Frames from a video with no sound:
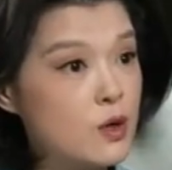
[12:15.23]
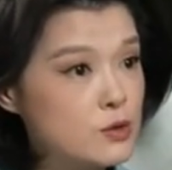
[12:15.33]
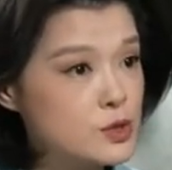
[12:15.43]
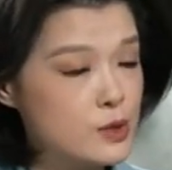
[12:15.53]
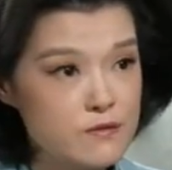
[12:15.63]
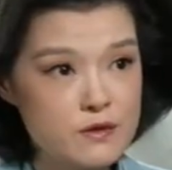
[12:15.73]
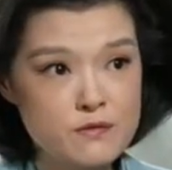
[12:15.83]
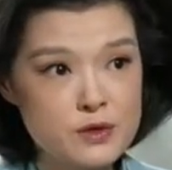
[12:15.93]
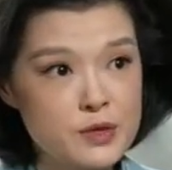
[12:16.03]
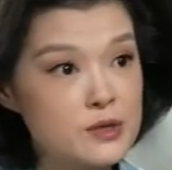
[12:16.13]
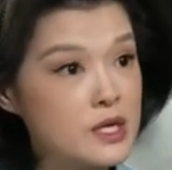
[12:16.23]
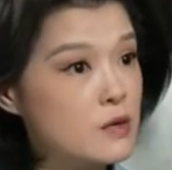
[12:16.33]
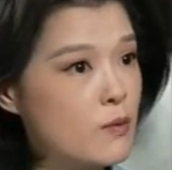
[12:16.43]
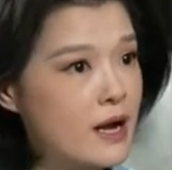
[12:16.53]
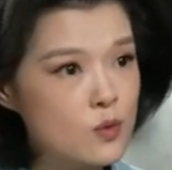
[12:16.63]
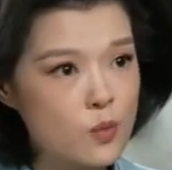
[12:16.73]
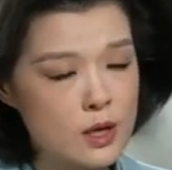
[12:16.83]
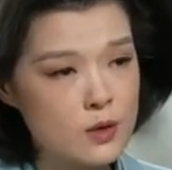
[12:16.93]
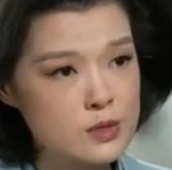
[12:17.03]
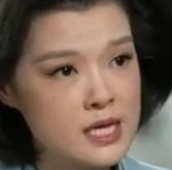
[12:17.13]
but also even very unique around the
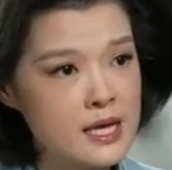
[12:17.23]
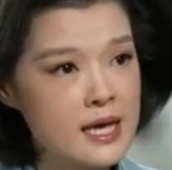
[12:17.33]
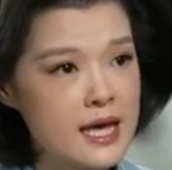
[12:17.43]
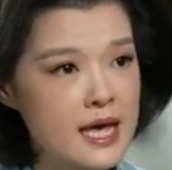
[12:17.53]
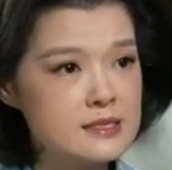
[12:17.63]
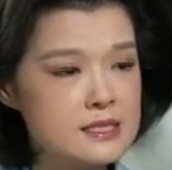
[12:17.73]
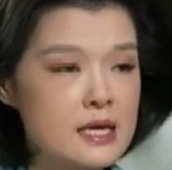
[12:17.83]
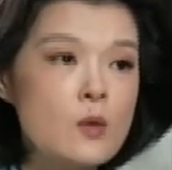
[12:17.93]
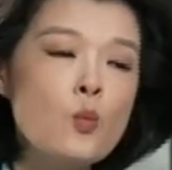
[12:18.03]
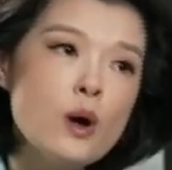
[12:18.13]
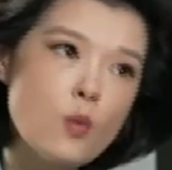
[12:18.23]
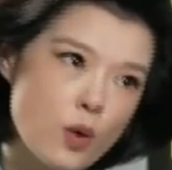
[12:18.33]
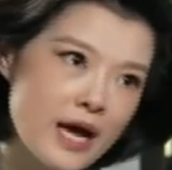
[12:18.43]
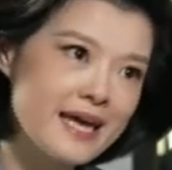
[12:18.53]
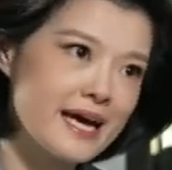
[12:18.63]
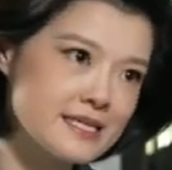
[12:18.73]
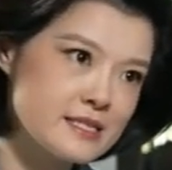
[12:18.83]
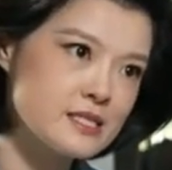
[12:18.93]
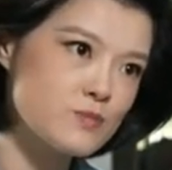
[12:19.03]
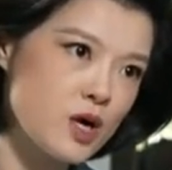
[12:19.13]
world. And in what way has
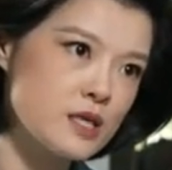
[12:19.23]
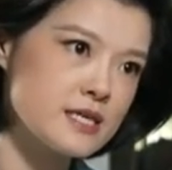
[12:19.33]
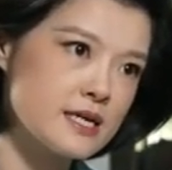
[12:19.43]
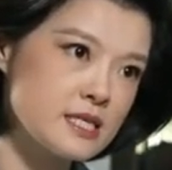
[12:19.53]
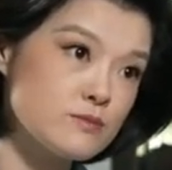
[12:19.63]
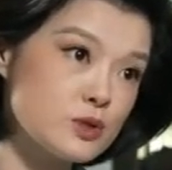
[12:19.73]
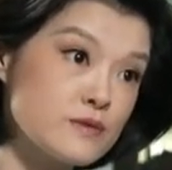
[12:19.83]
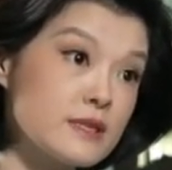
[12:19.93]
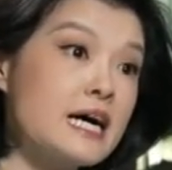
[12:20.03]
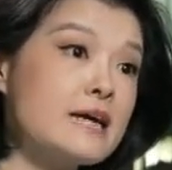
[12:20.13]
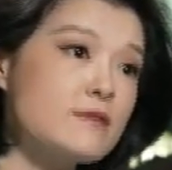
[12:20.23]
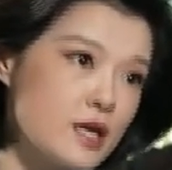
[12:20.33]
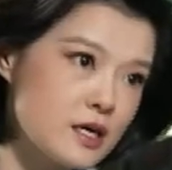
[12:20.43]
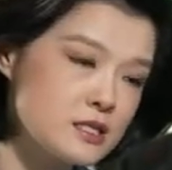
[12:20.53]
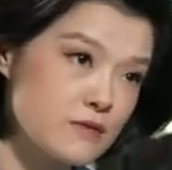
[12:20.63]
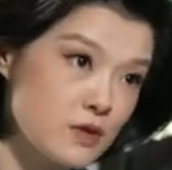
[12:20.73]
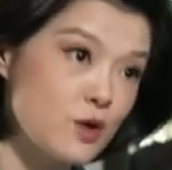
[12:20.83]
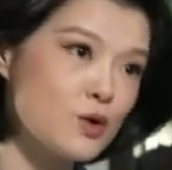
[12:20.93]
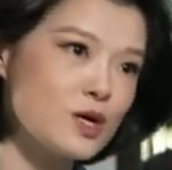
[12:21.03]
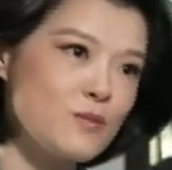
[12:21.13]
this project improved the livelihood of the
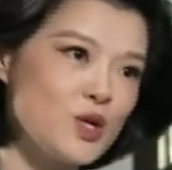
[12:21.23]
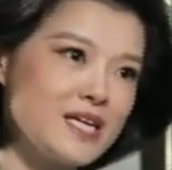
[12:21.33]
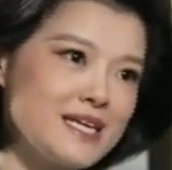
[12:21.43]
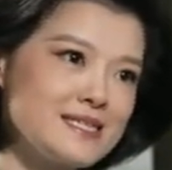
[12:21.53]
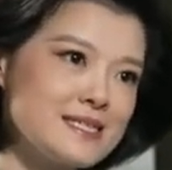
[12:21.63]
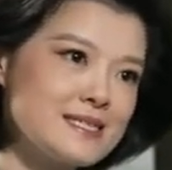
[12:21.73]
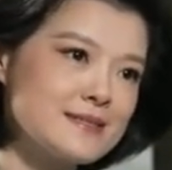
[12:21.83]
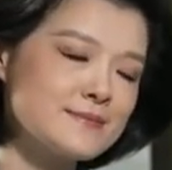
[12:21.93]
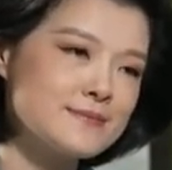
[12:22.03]
local communities?